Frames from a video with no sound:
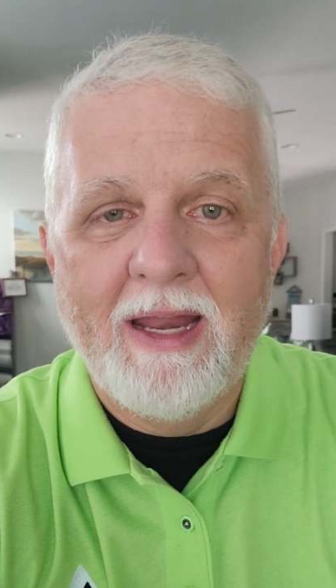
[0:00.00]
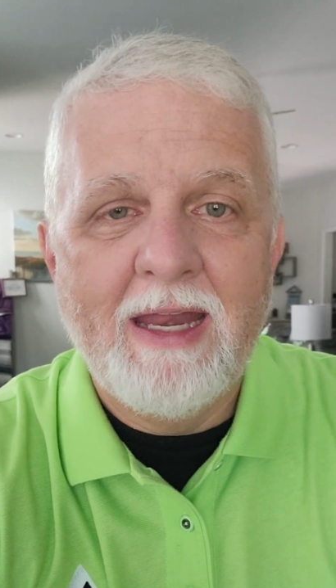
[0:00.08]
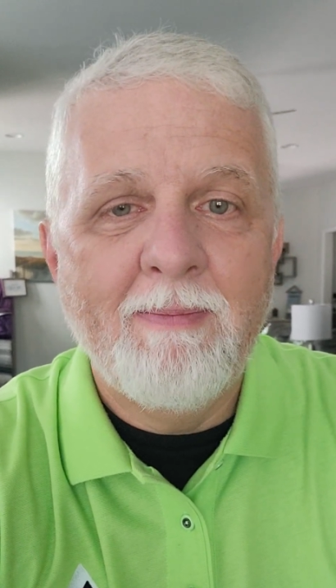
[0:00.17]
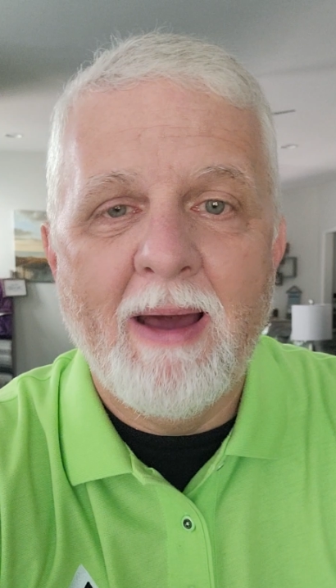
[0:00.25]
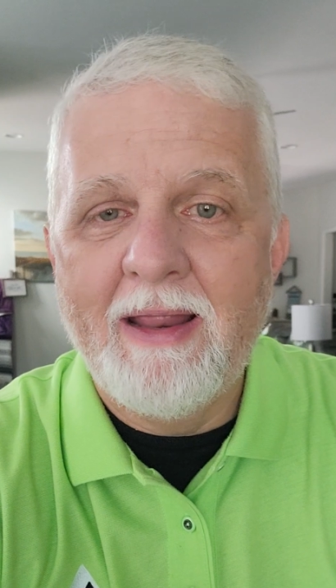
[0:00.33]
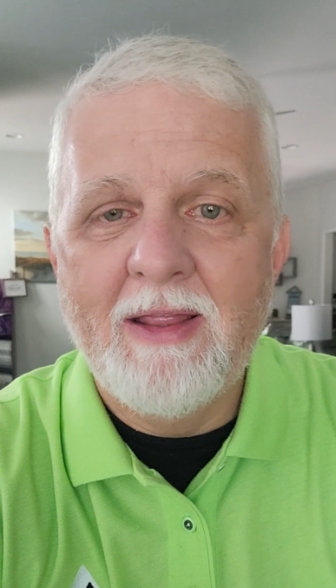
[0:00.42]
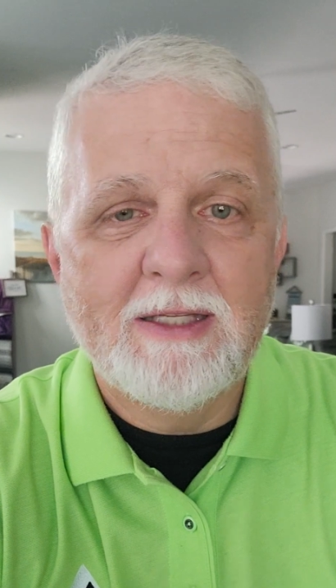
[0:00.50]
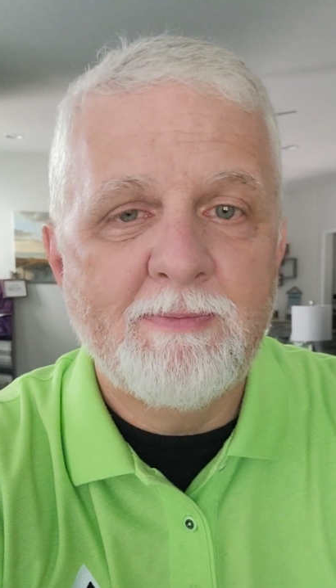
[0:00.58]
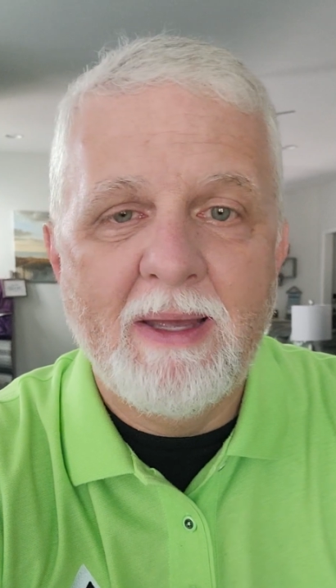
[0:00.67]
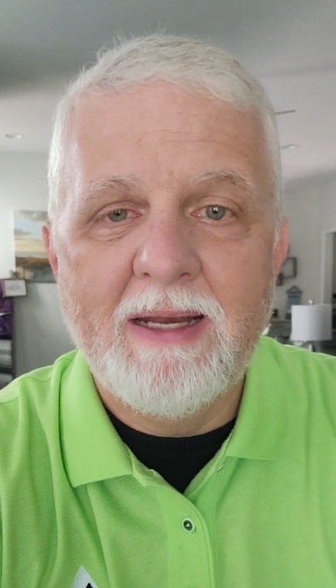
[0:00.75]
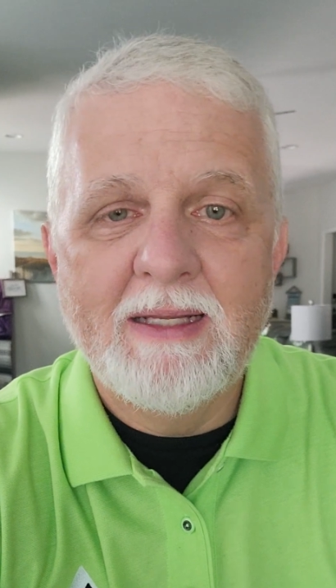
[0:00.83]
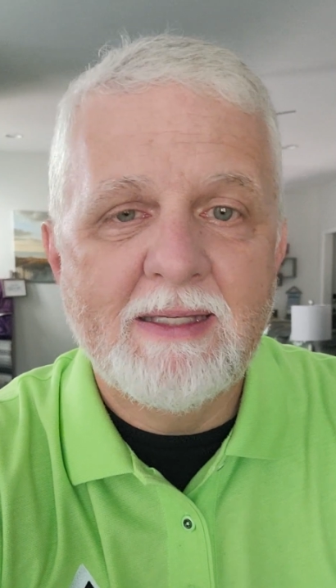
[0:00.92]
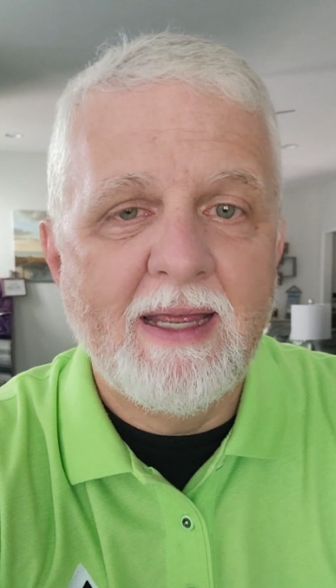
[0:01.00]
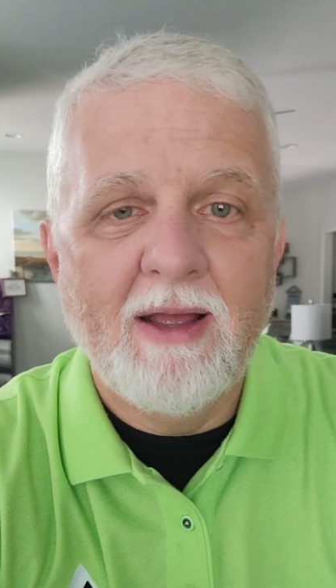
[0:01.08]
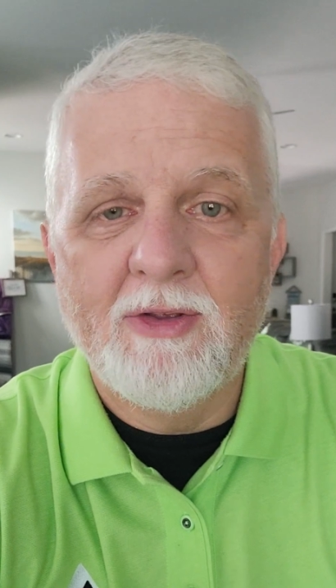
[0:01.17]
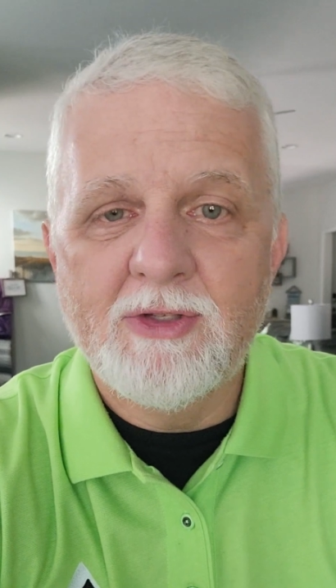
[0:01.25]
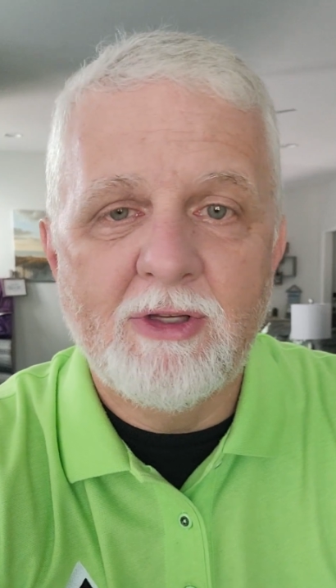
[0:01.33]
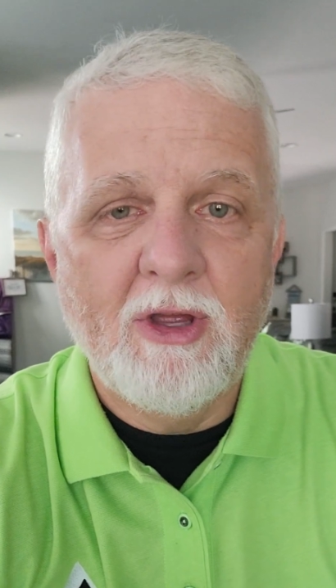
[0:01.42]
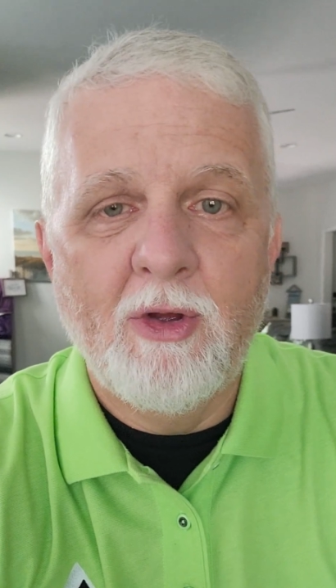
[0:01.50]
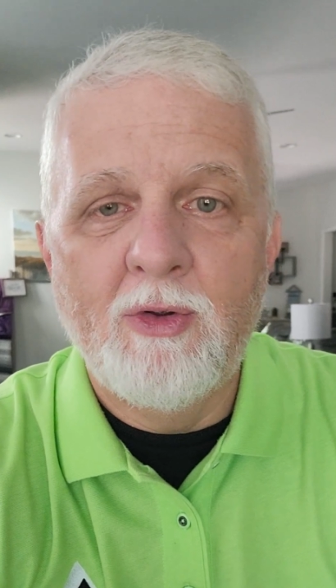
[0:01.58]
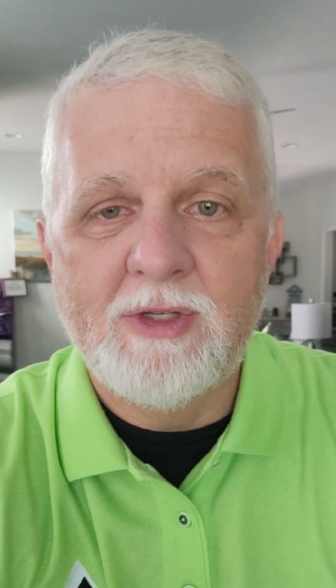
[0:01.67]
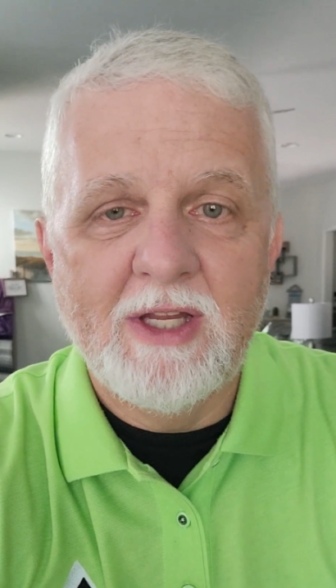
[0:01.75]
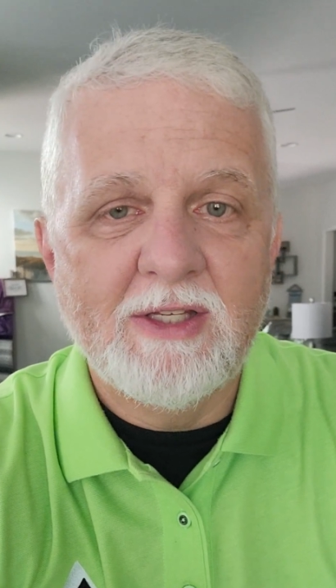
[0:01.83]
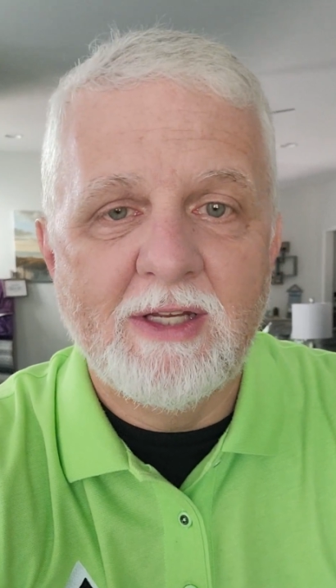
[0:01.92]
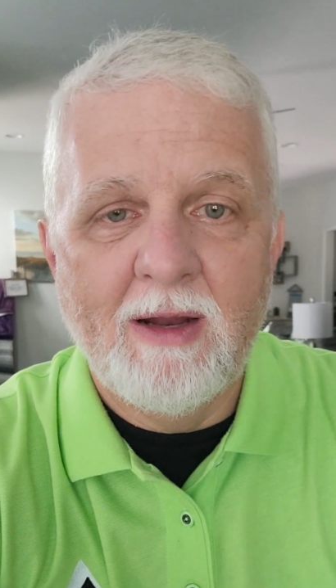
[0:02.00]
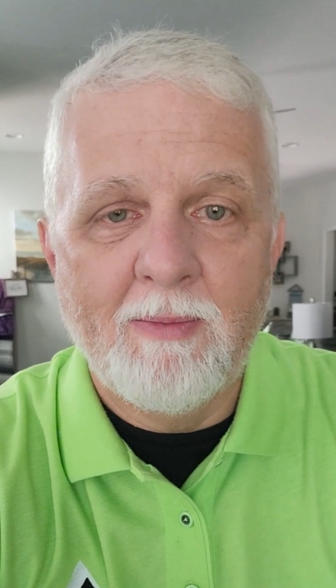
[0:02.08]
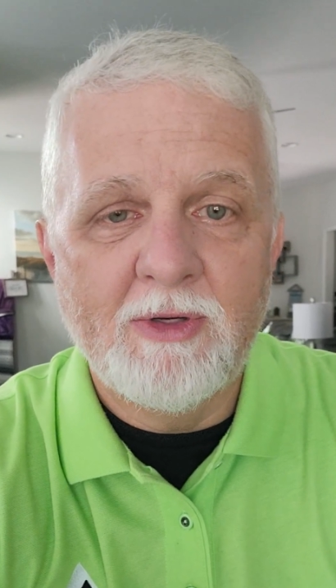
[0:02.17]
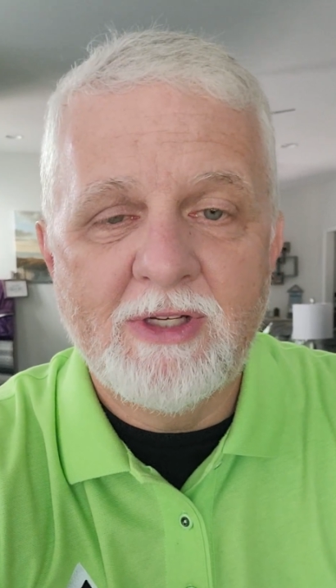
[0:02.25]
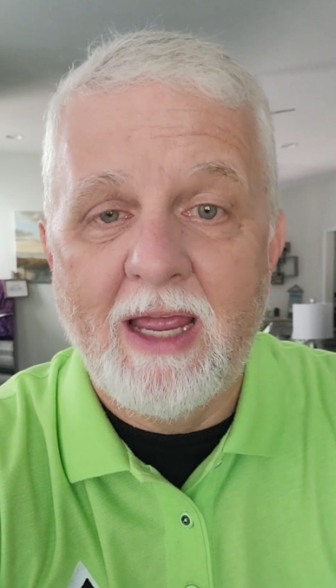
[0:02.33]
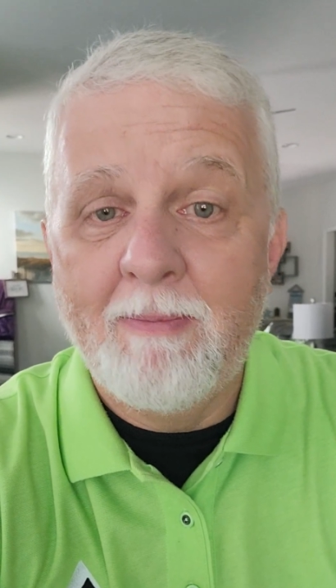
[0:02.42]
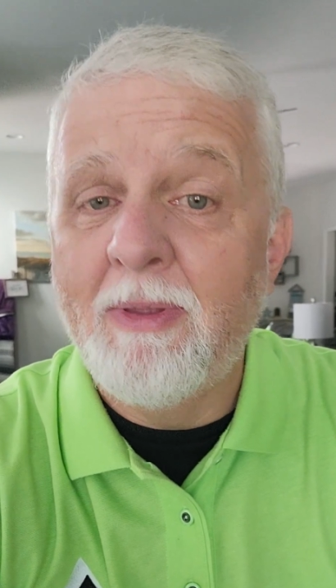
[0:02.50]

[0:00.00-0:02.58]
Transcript: Anybody that's been in sales knows it's a numbers game.